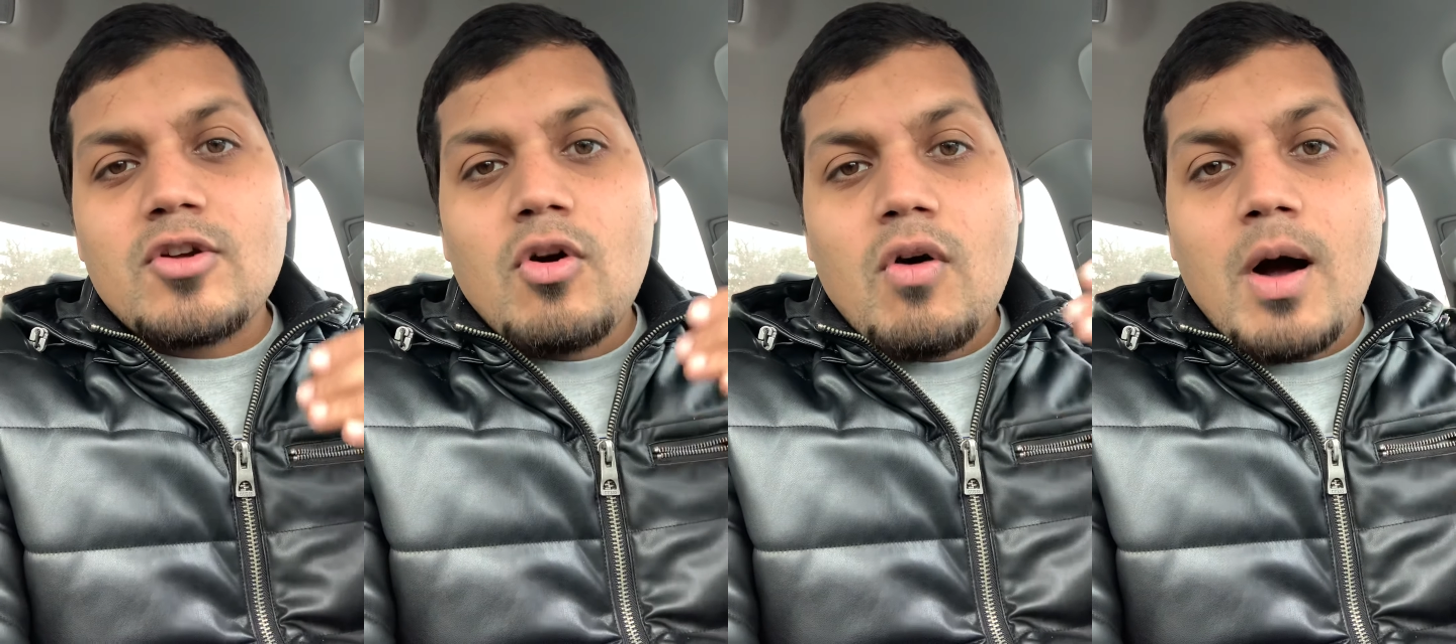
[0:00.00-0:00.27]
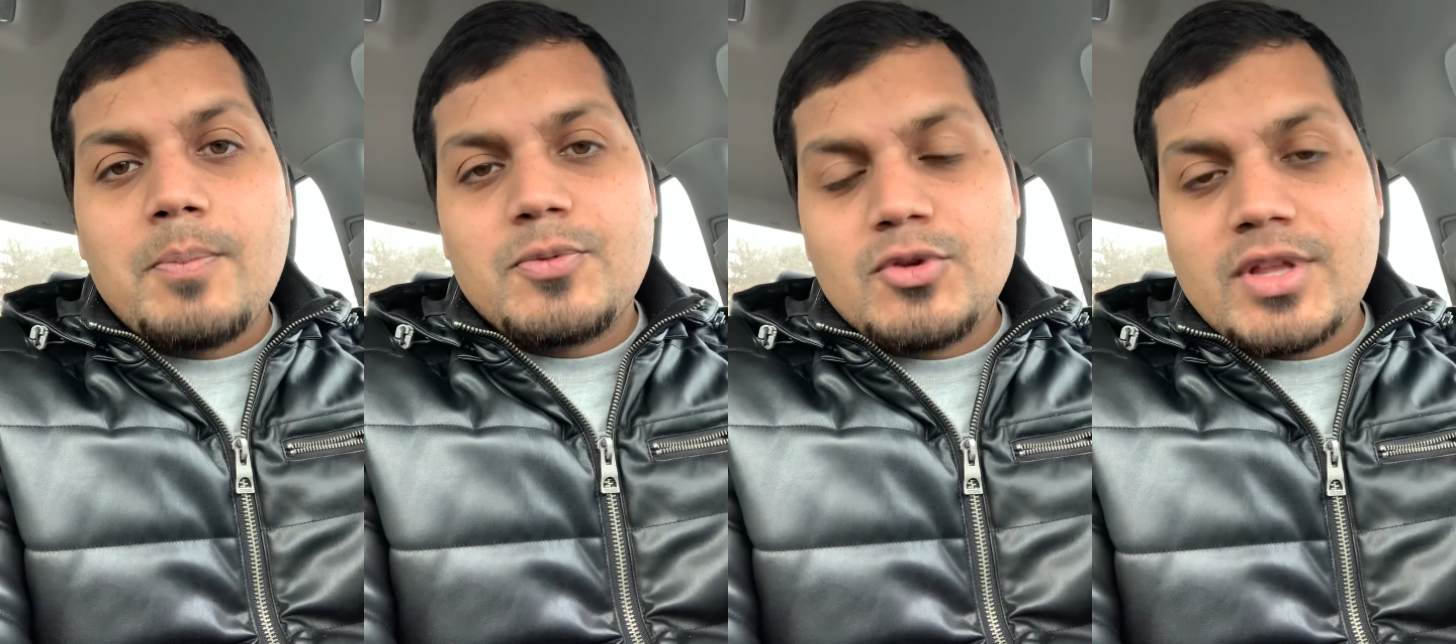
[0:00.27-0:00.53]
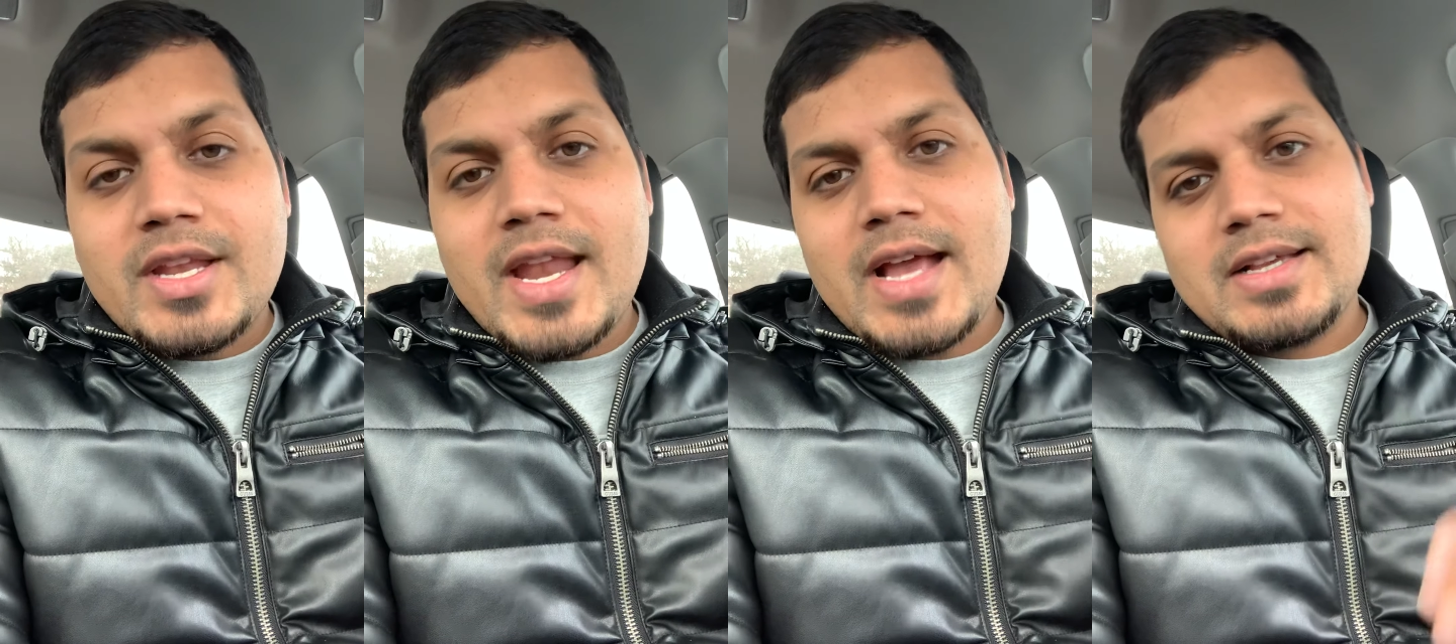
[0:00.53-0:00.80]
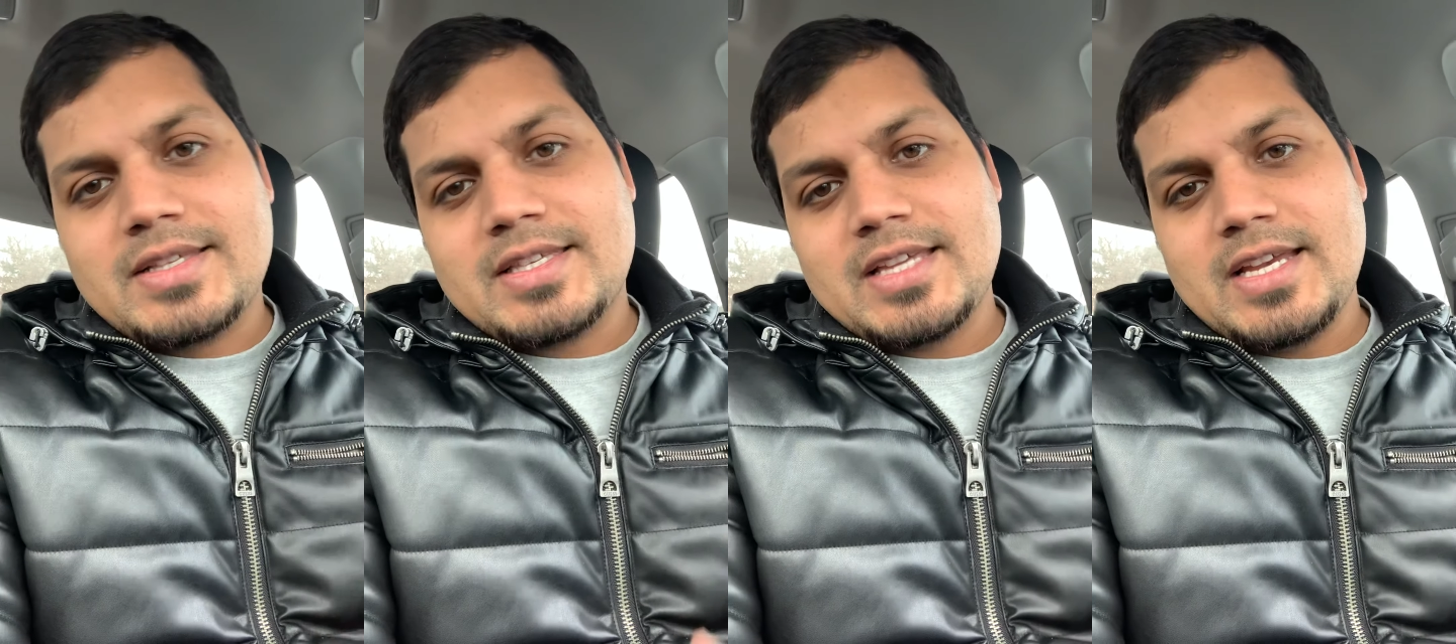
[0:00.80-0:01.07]
go up to the
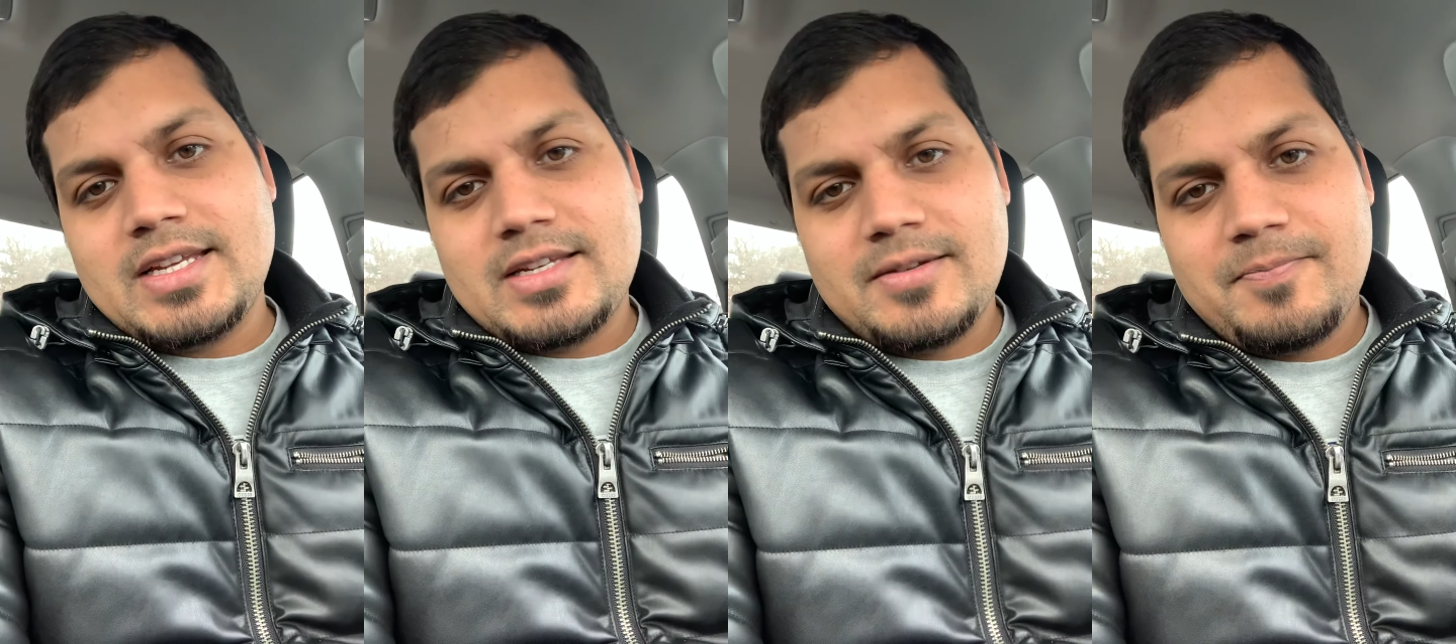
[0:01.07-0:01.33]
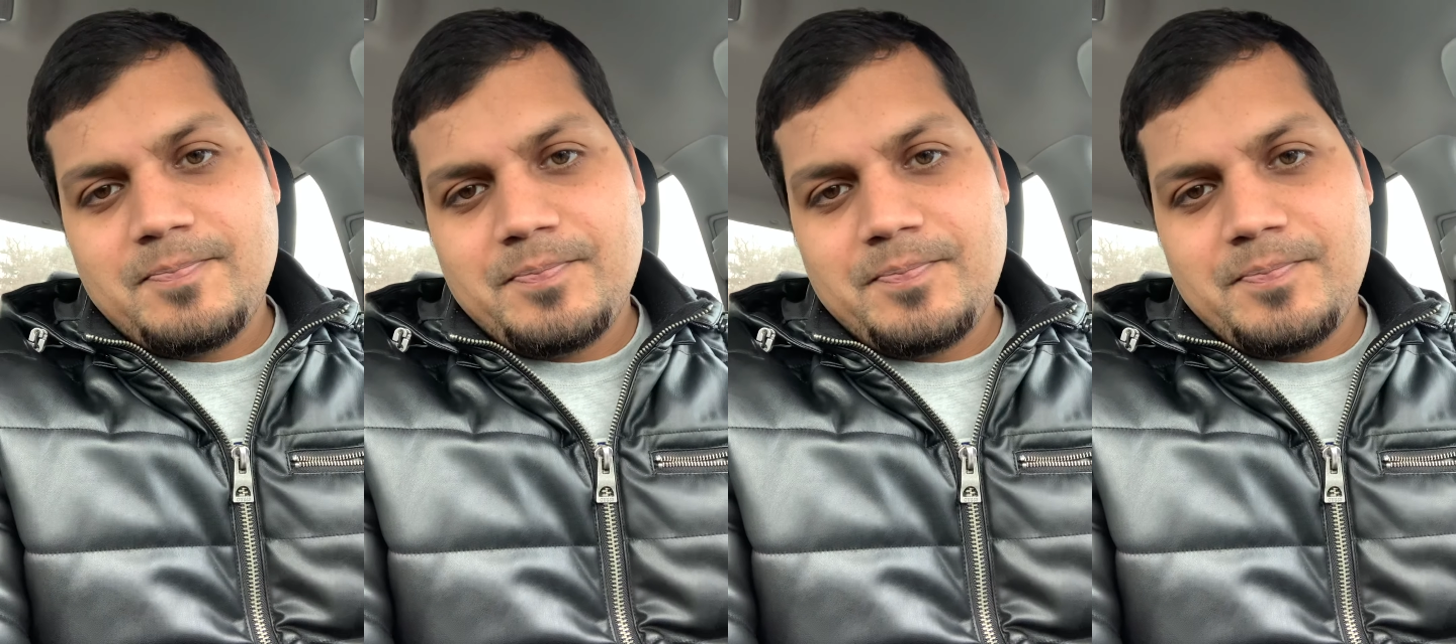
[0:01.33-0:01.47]
next seat.